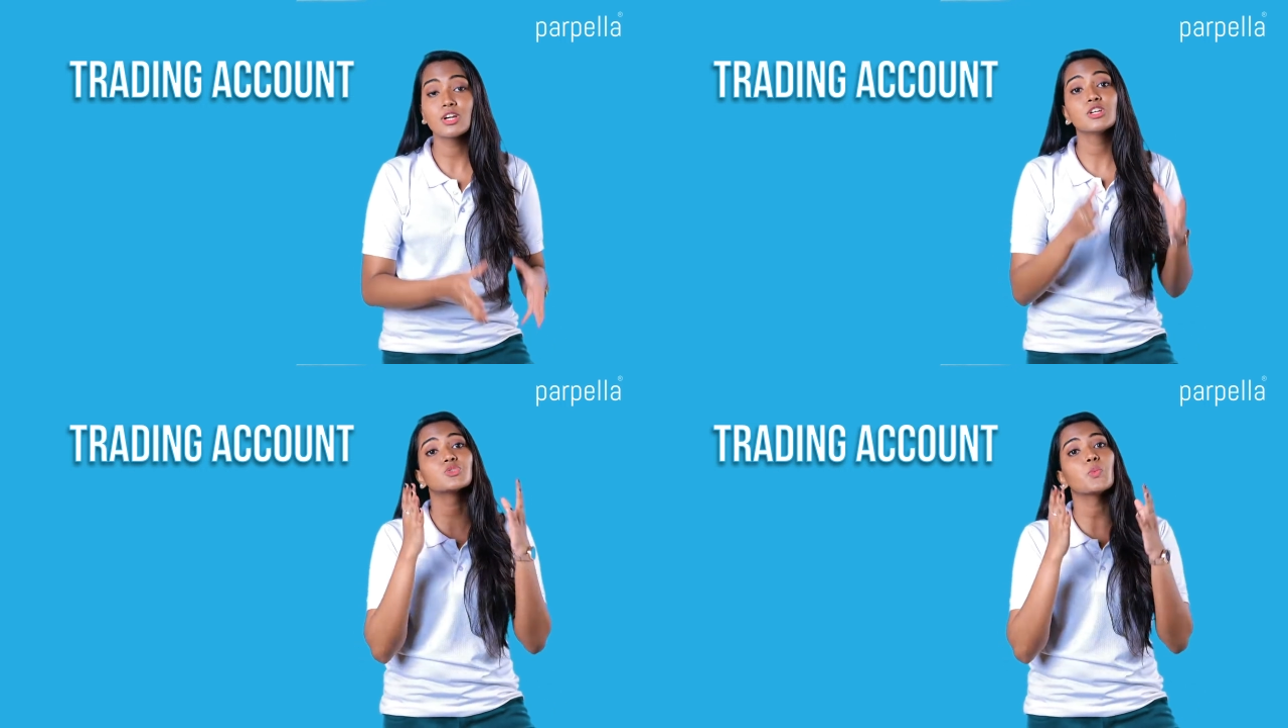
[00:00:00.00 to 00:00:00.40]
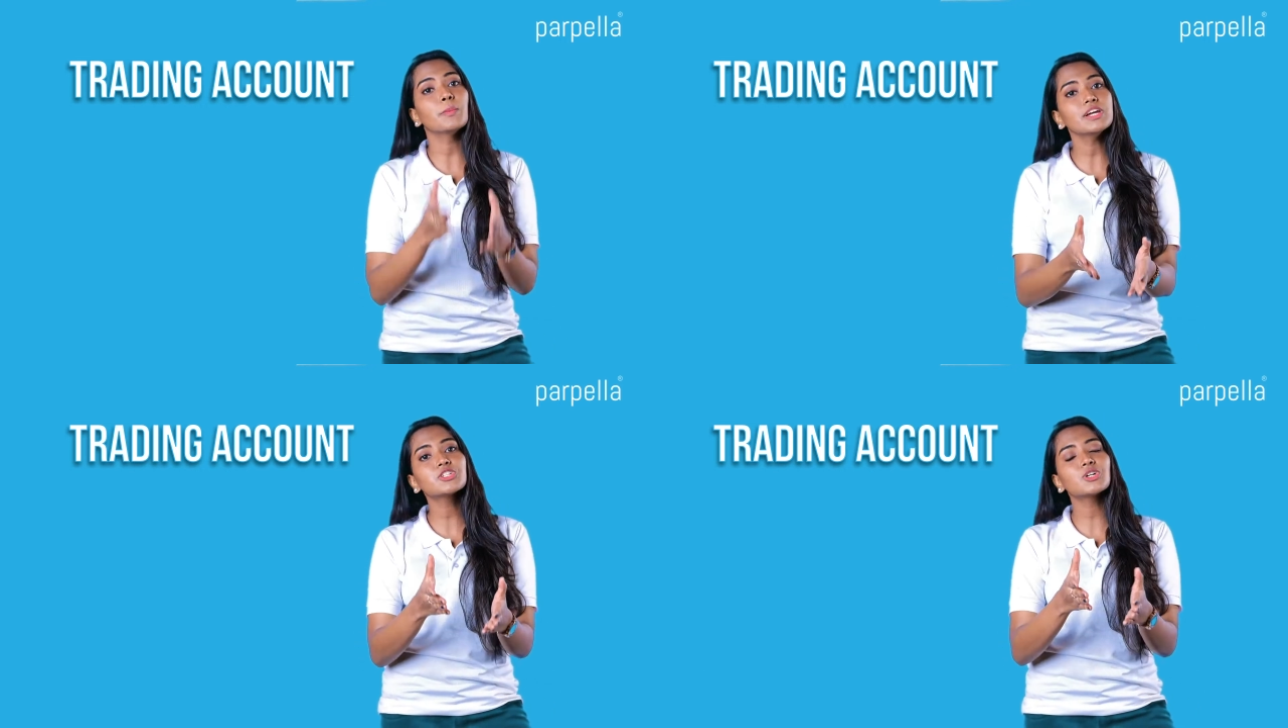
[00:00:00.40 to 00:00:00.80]
So
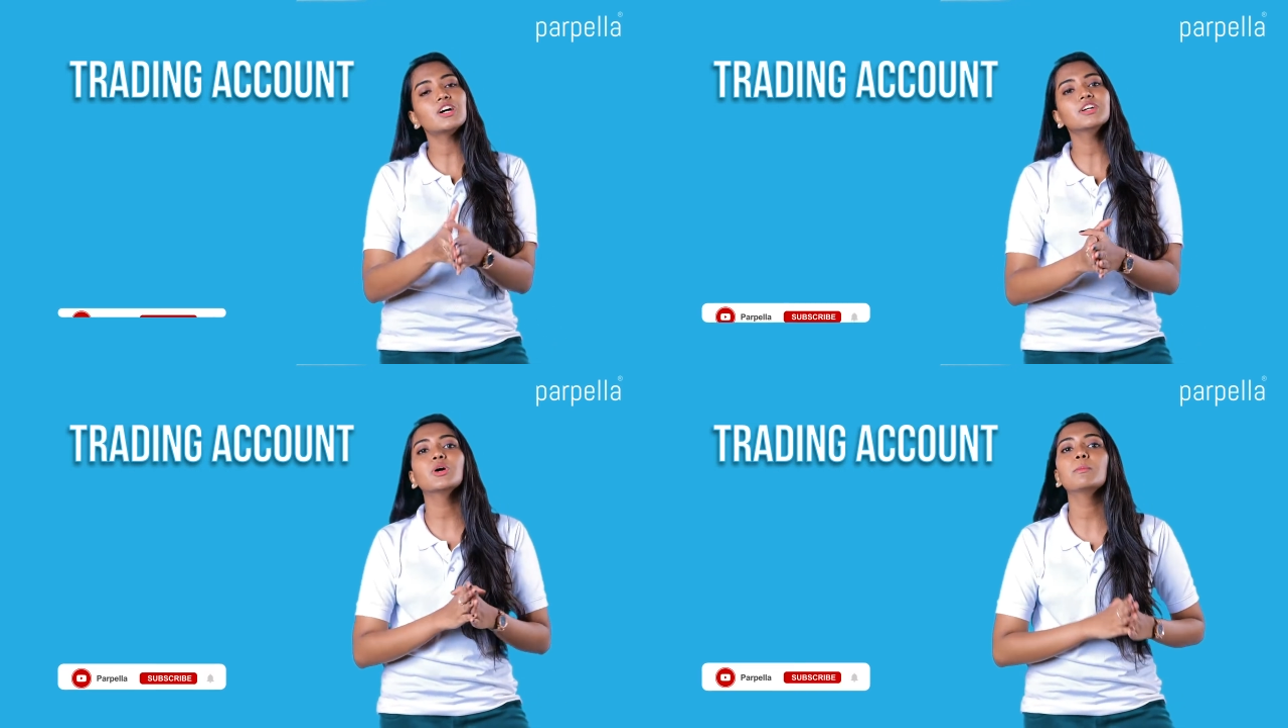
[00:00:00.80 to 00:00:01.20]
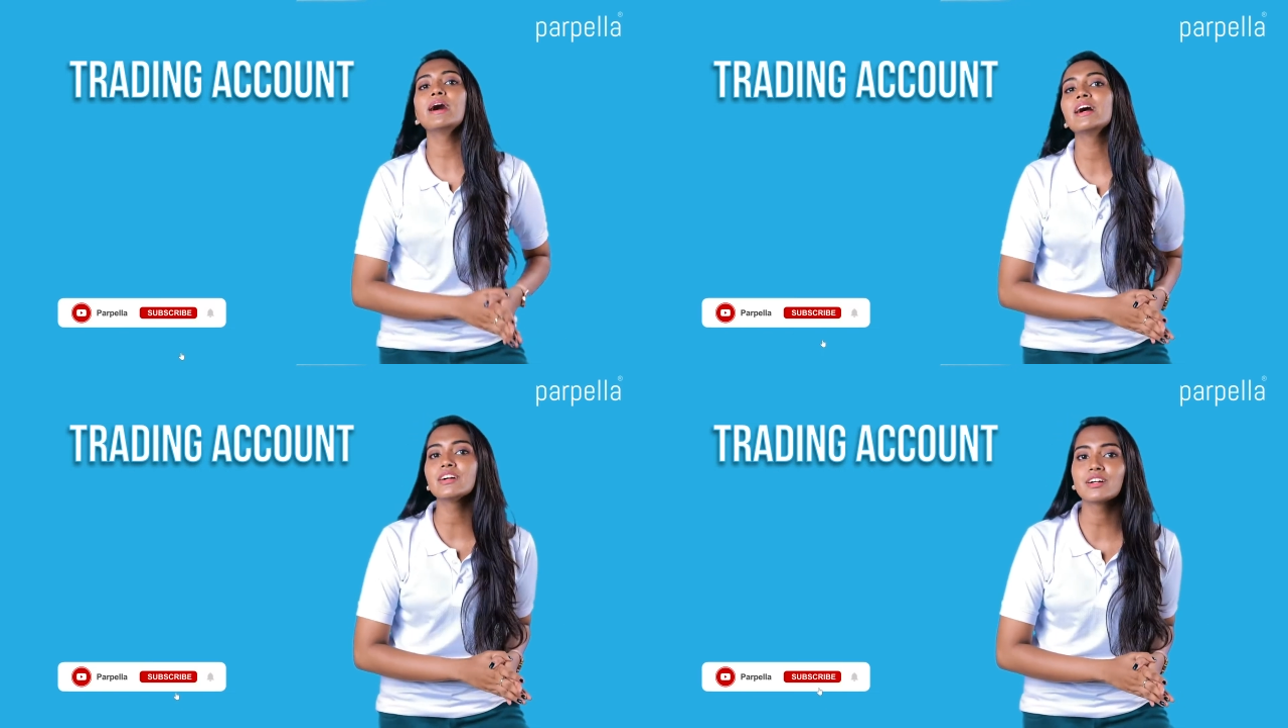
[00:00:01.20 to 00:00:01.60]
make sure your
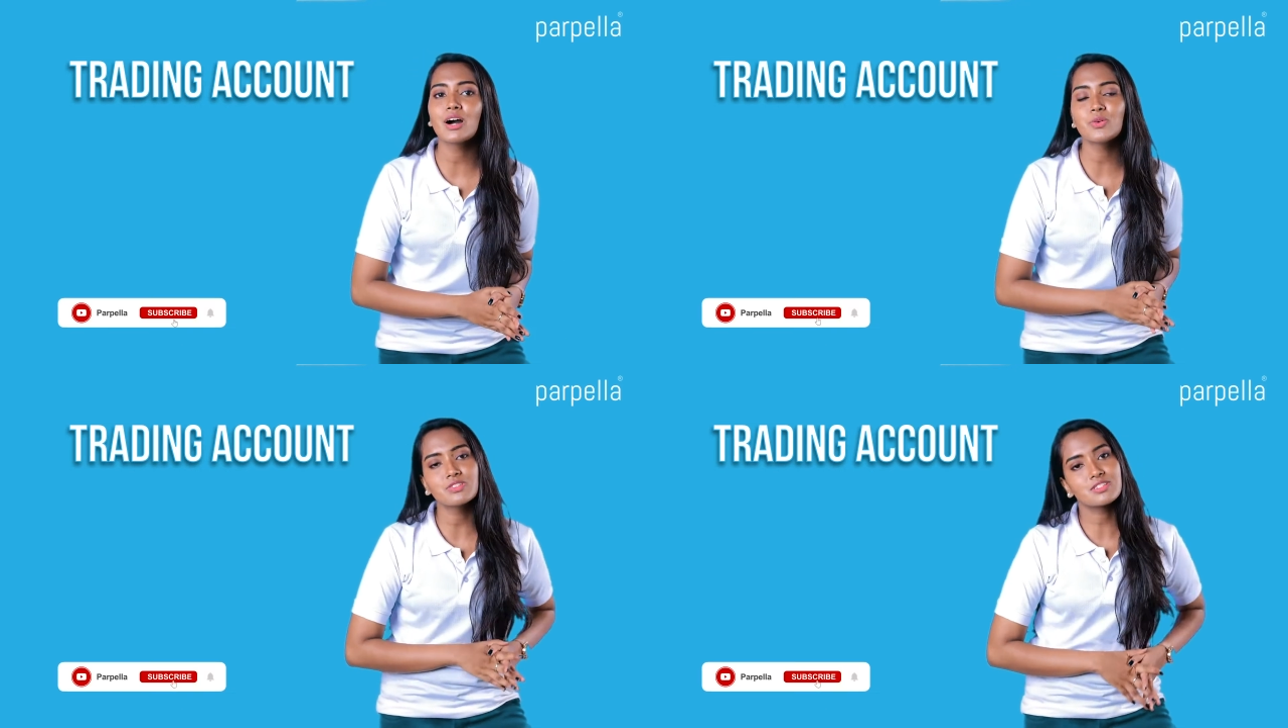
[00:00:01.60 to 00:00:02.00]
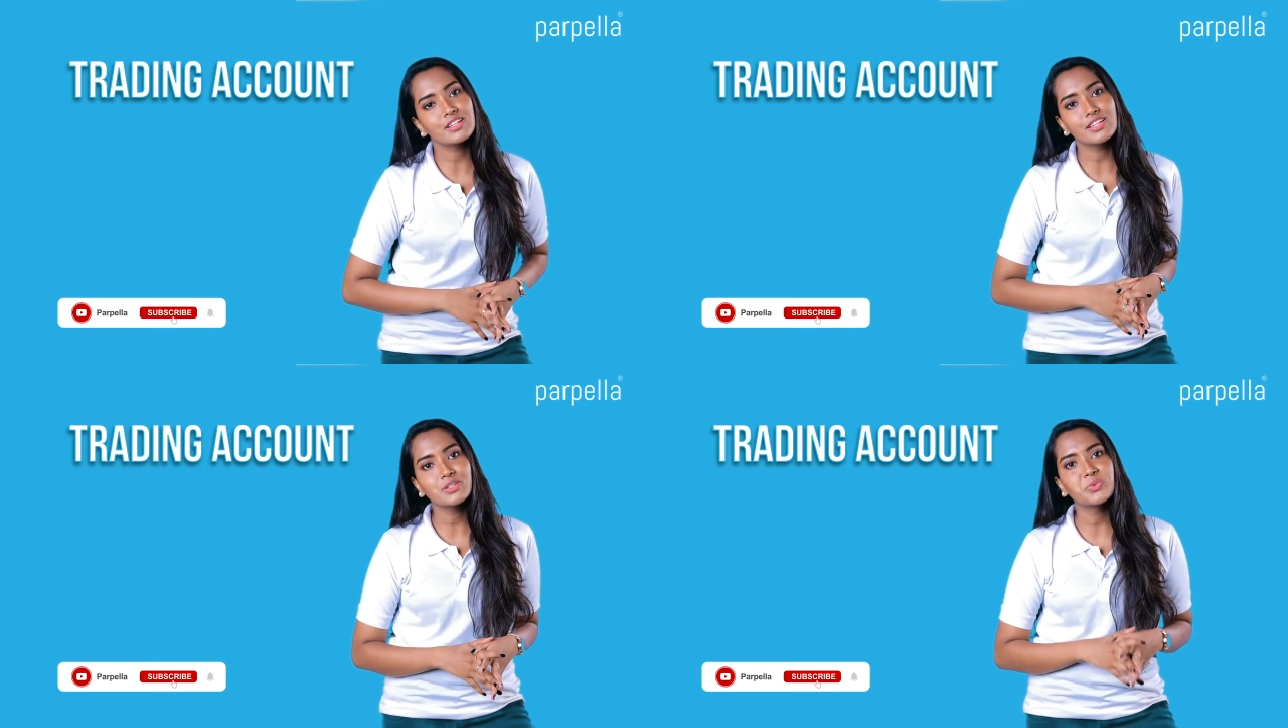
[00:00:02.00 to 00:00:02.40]
bank account is
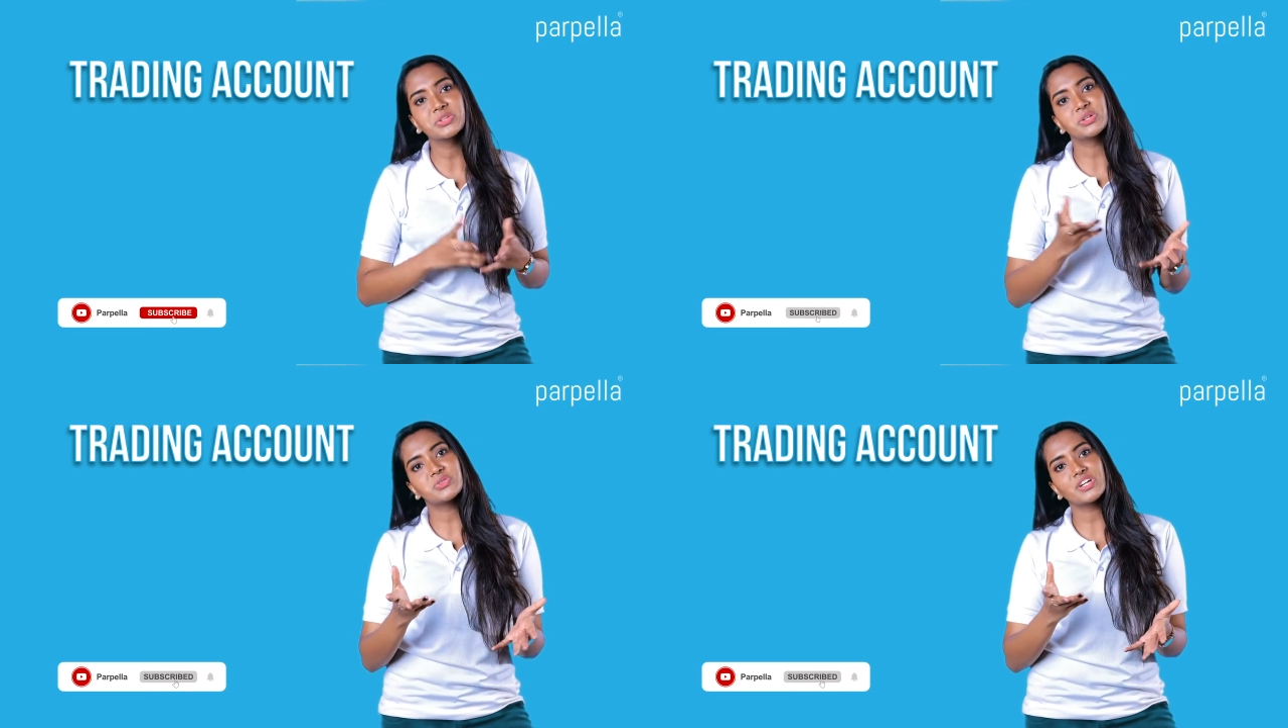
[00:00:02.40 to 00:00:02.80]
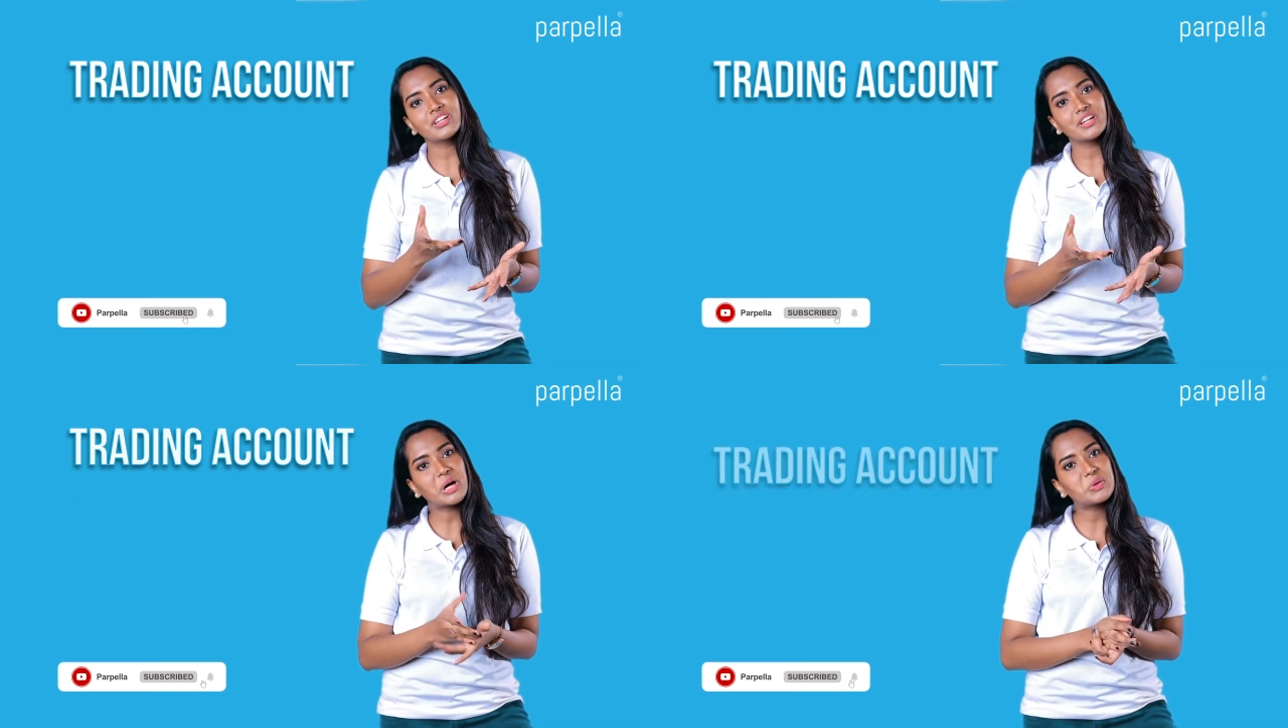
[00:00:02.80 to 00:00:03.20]
linked with your
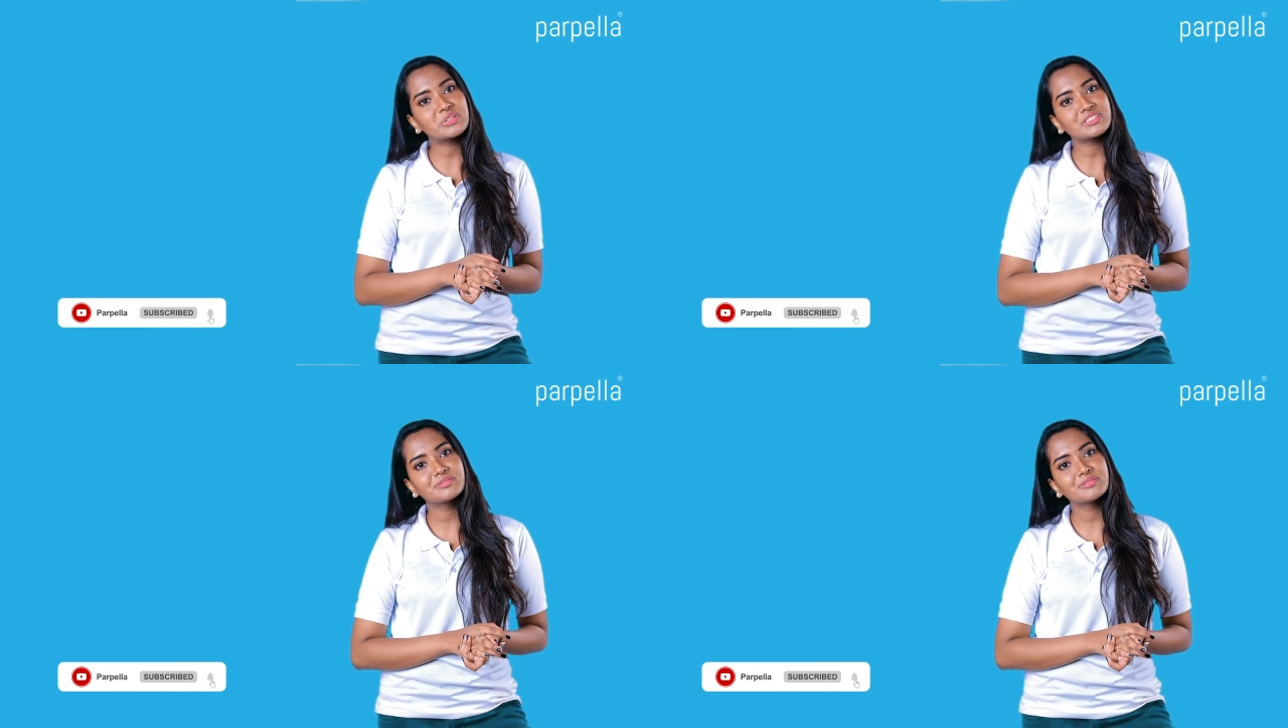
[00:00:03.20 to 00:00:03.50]
trading account.